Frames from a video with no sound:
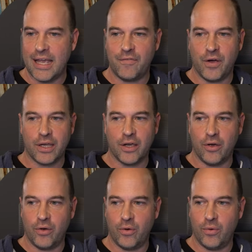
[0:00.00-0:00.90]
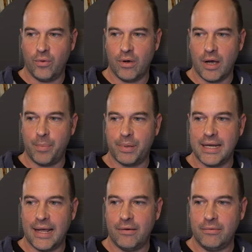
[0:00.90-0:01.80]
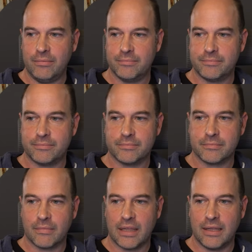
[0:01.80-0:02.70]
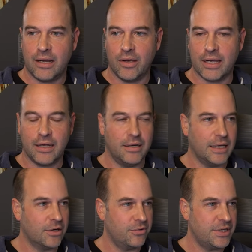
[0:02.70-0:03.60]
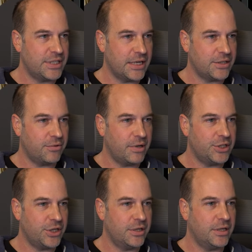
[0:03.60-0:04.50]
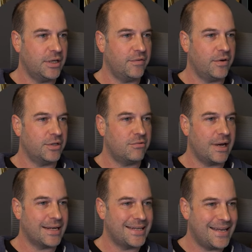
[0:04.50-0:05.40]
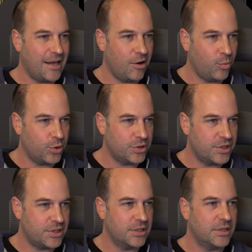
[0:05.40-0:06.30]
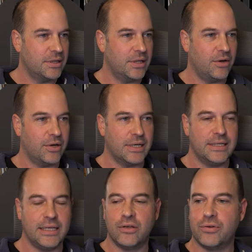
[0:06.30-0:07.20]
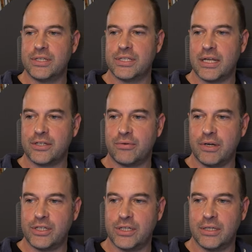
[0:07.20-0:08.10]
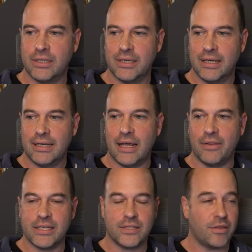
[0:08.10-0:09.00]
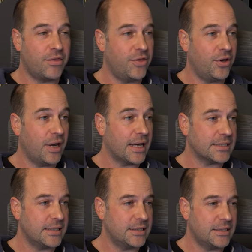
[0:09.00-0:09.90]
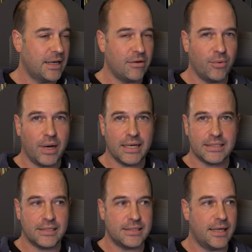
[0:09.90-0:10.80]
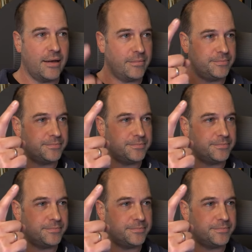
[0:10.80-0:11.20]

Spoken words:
If I go up and down, then I can increase saturation. If I drag downwards, then I can decrease saturation. Now there's a third axis. How do I access that?